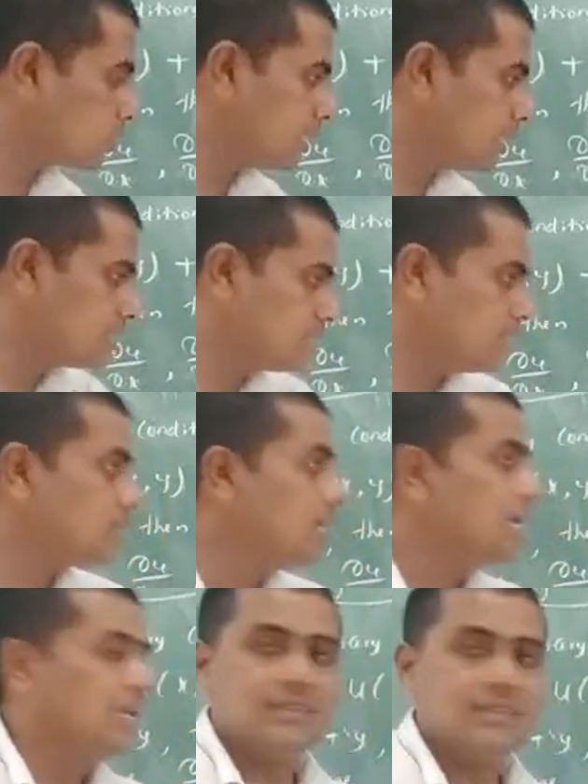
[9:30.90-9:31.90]
conditions,
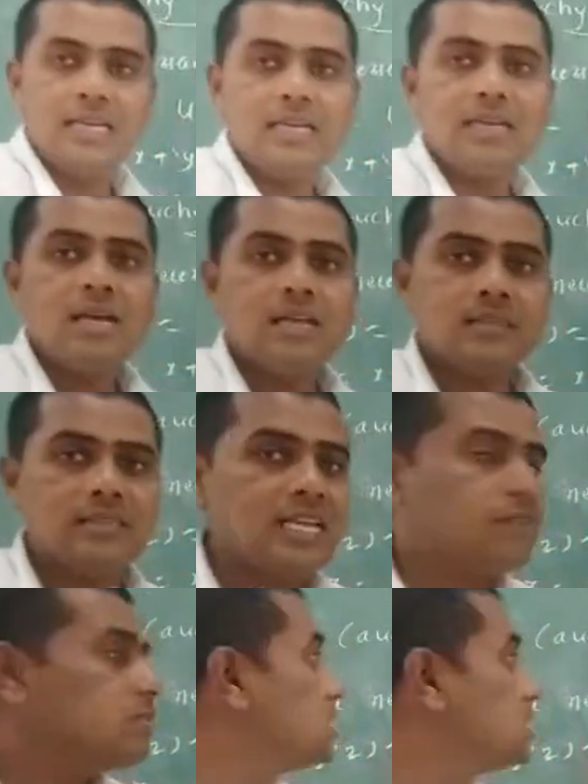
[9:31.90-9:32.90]
then the
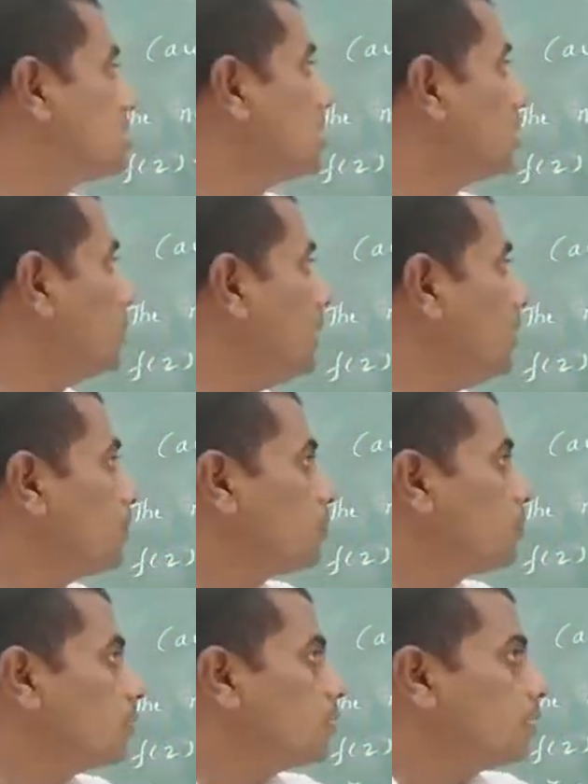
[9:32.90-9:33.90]
equation is said to be
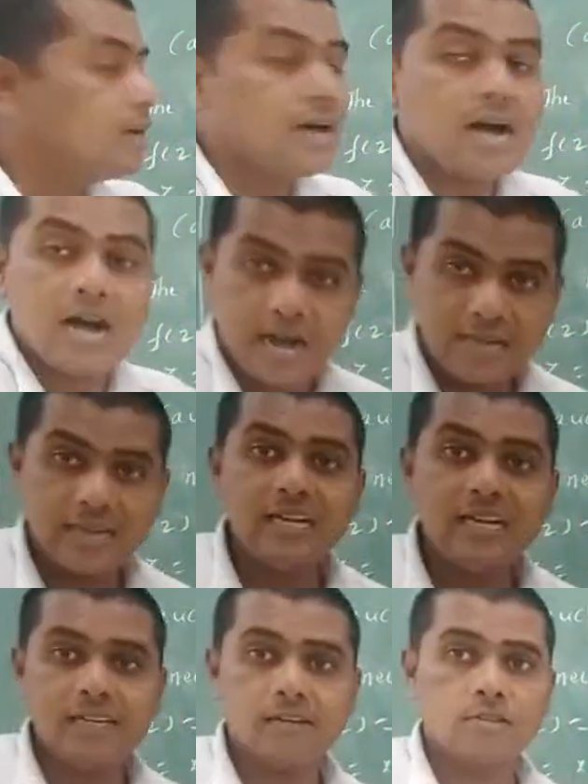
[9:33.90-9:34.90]

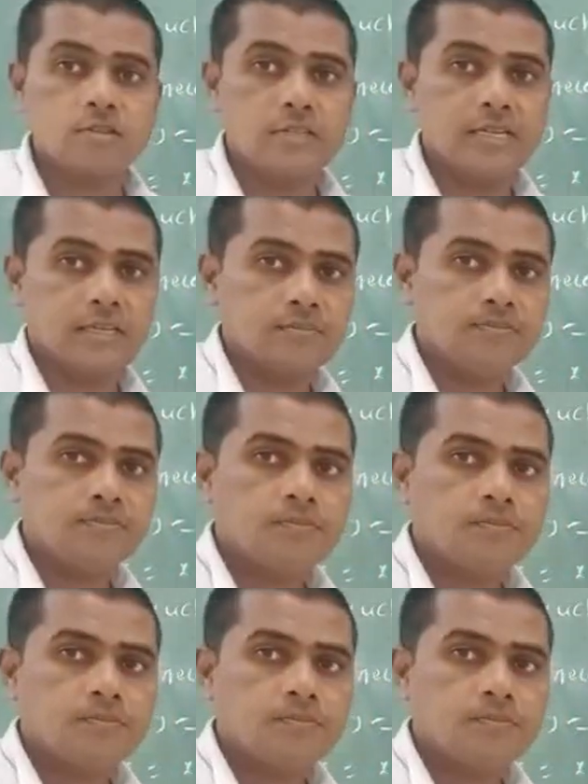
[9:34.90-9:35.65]
analytic also here.